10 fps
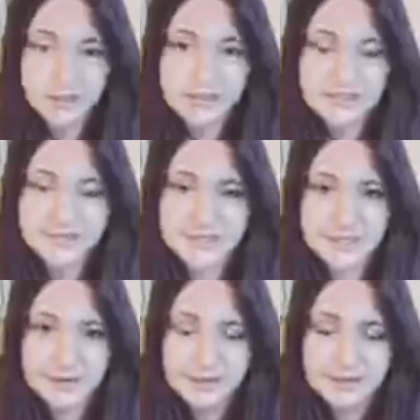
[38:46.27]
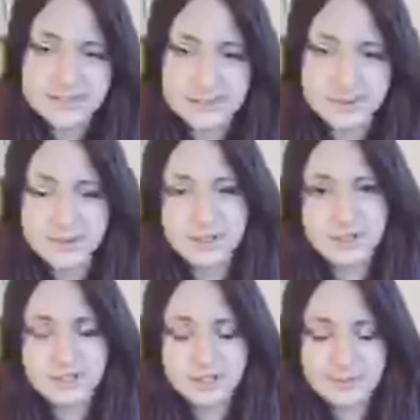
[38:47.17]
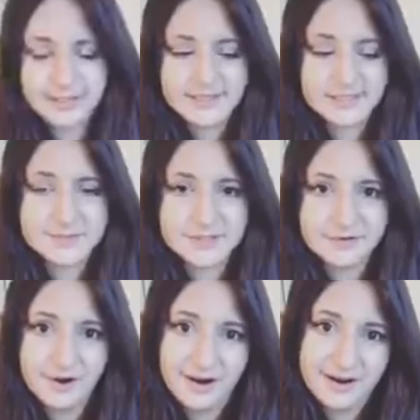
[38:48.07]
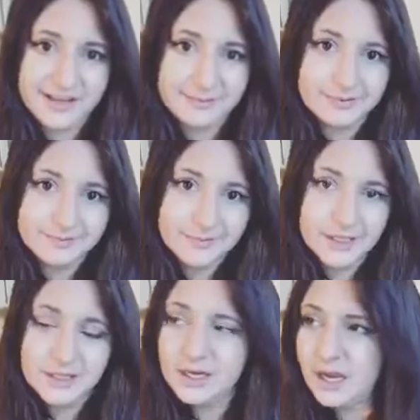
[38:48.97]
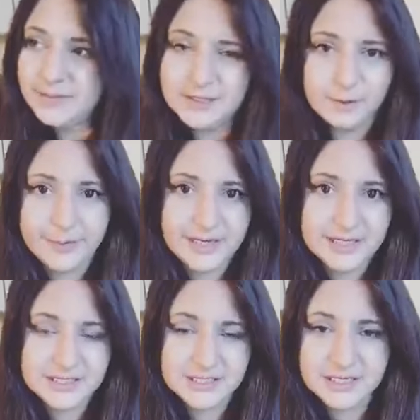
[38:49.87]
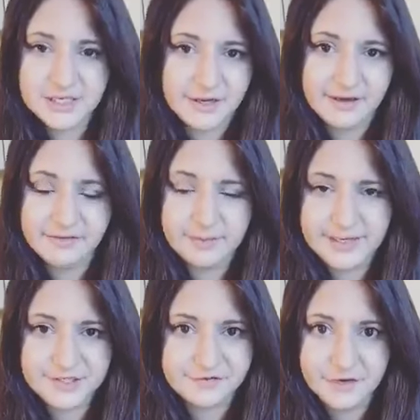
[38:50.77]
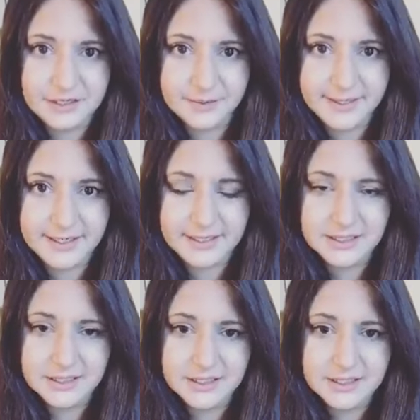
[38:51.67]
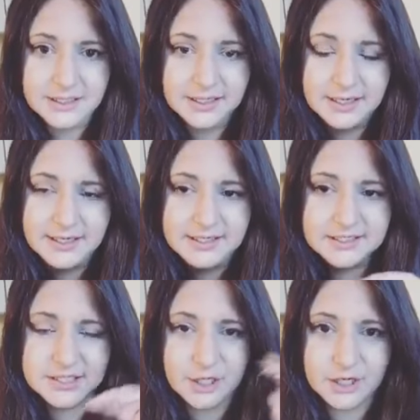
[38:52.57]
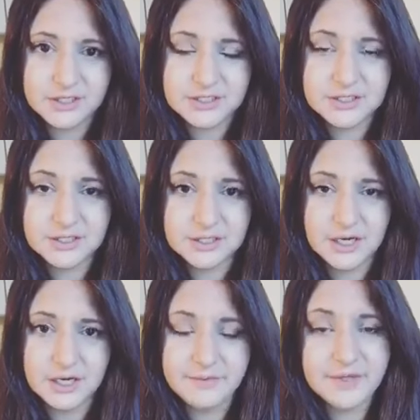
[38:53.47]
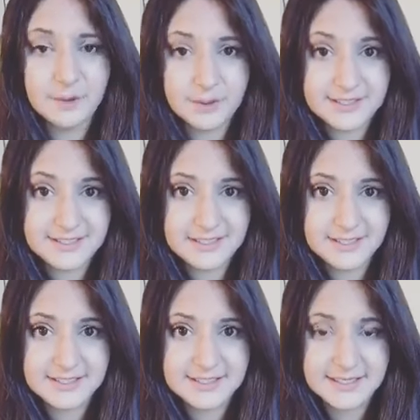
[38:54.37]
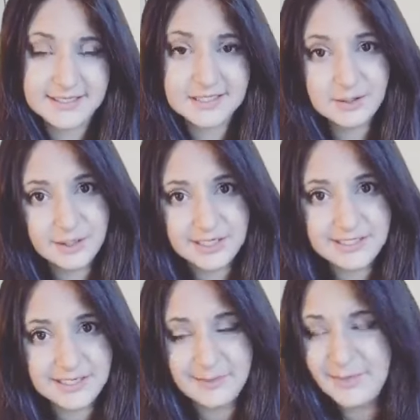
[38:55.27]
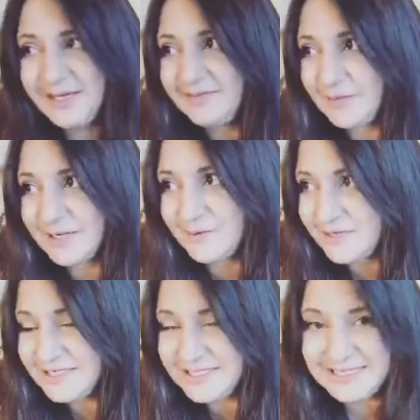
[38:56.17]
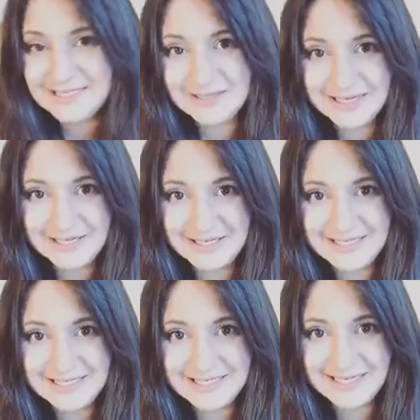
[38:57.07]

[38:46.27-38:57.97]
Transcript: this video goes up on YouTube, please subscribe. I'm a little person. I don't have a major following, and it's not the um, the quantity, is it? It's the quality. But even my quality is not that good, is it?